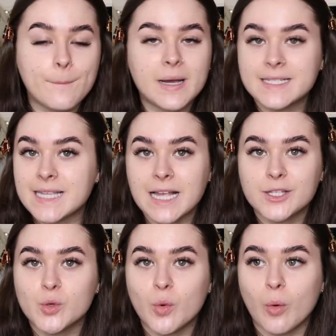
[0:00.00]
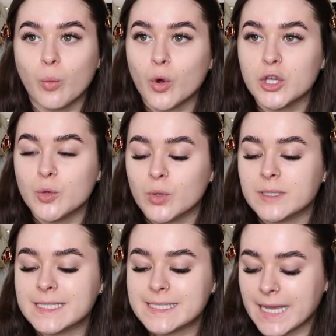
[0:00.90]
because that's all what you
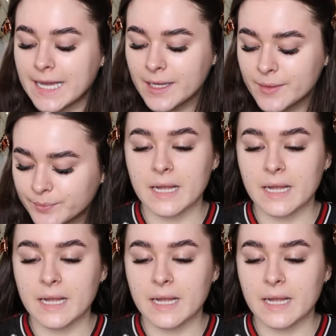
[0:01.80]
want to see.